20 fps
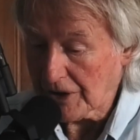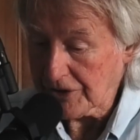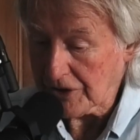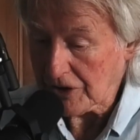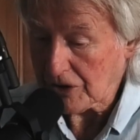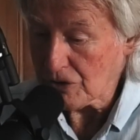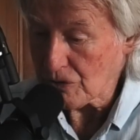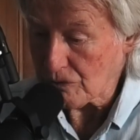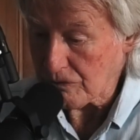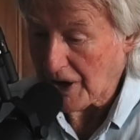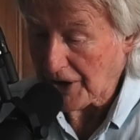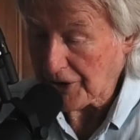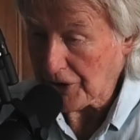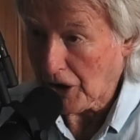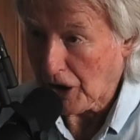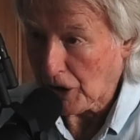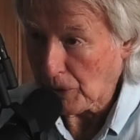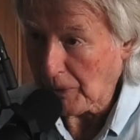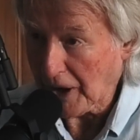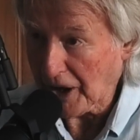and you could run
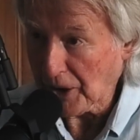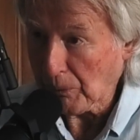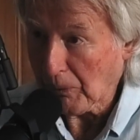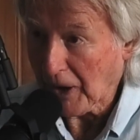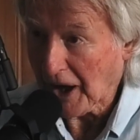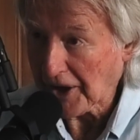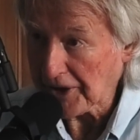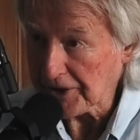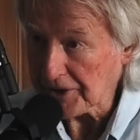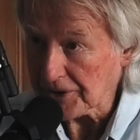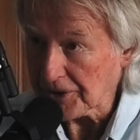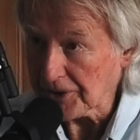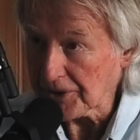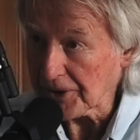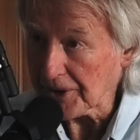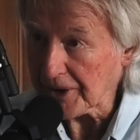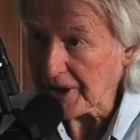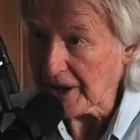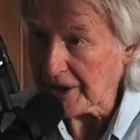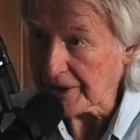Highway 1
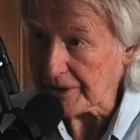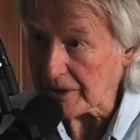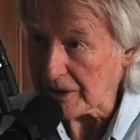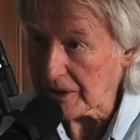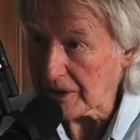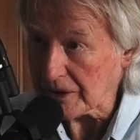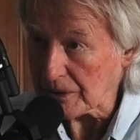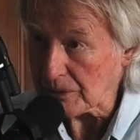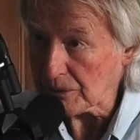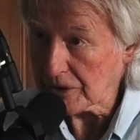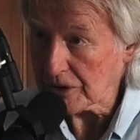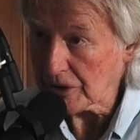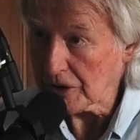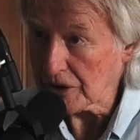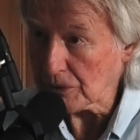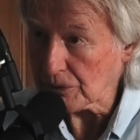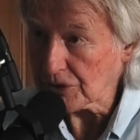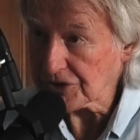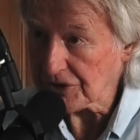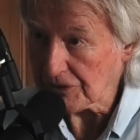and, and, and
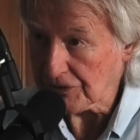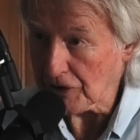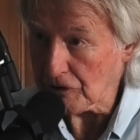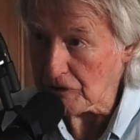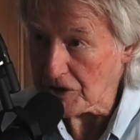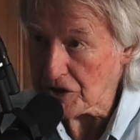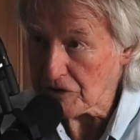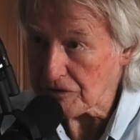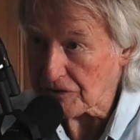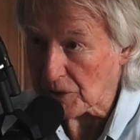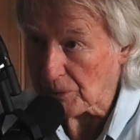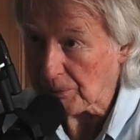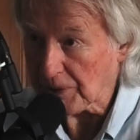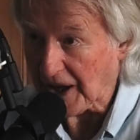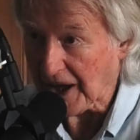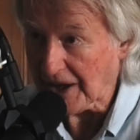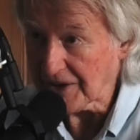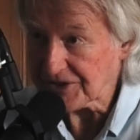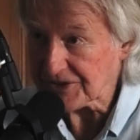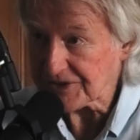it, was a very different
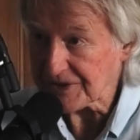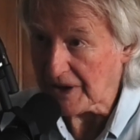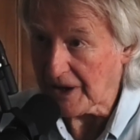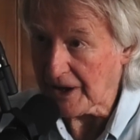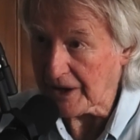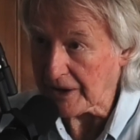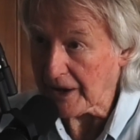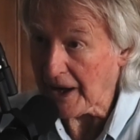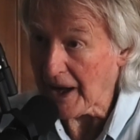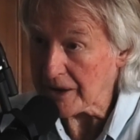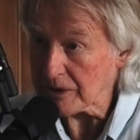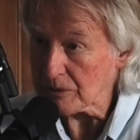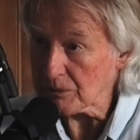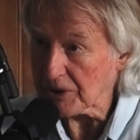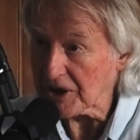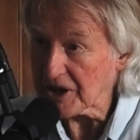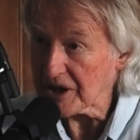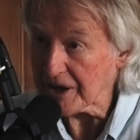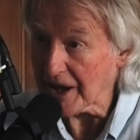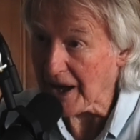place and it
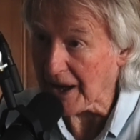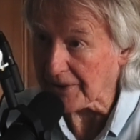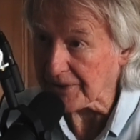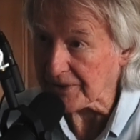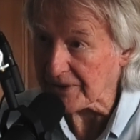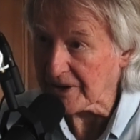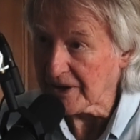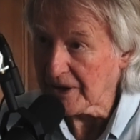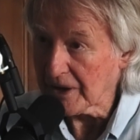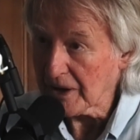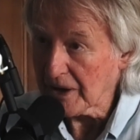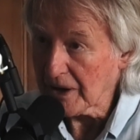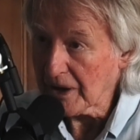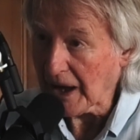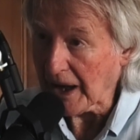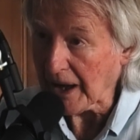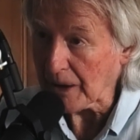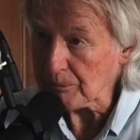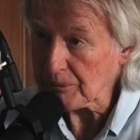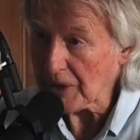hadn't been done.
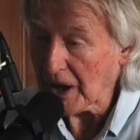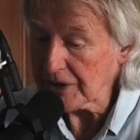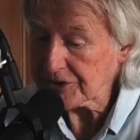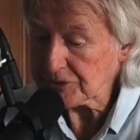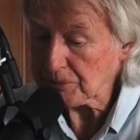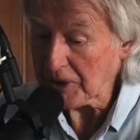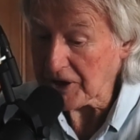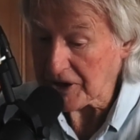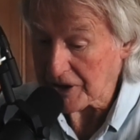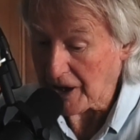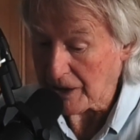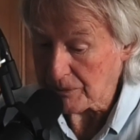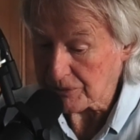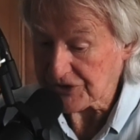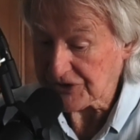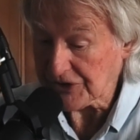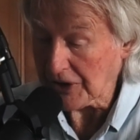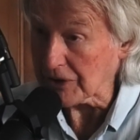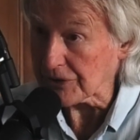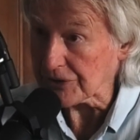Um, it's been done
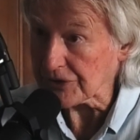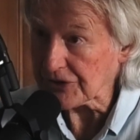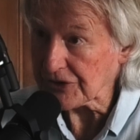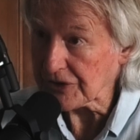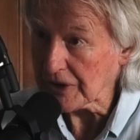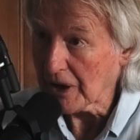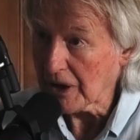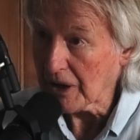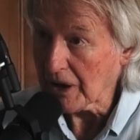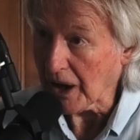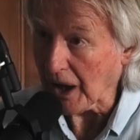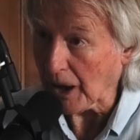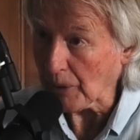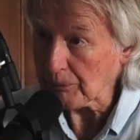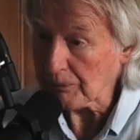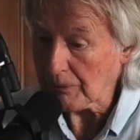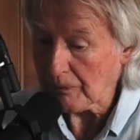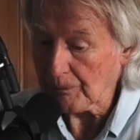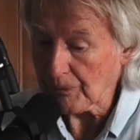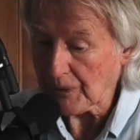since.
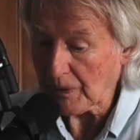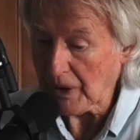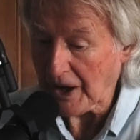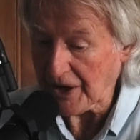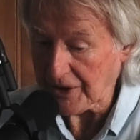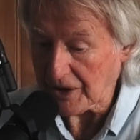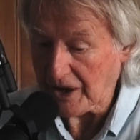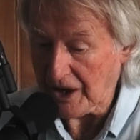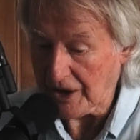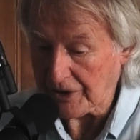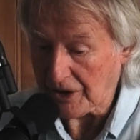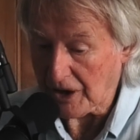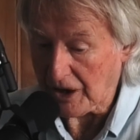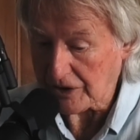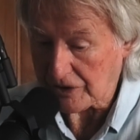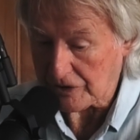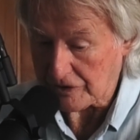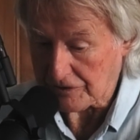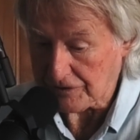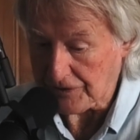Um, and, and
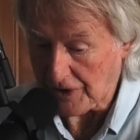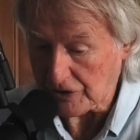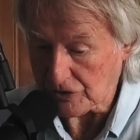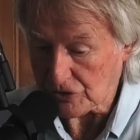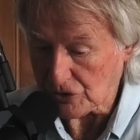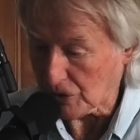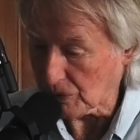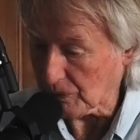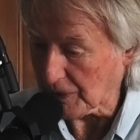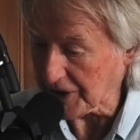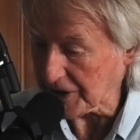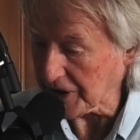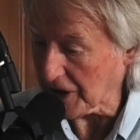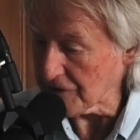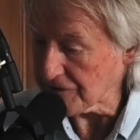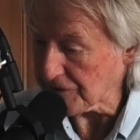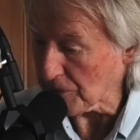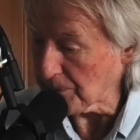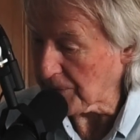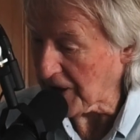I got a phone call one
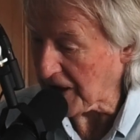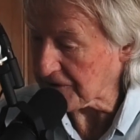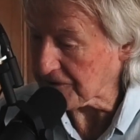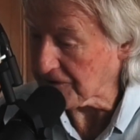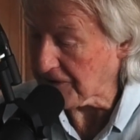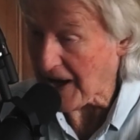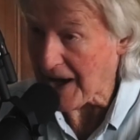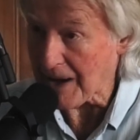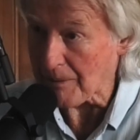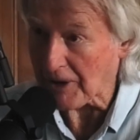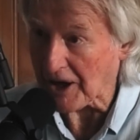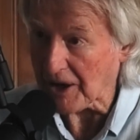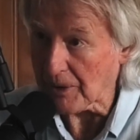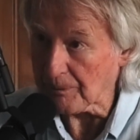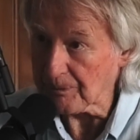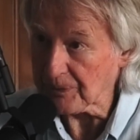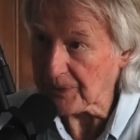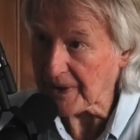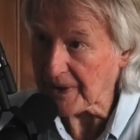day from Pat Farmer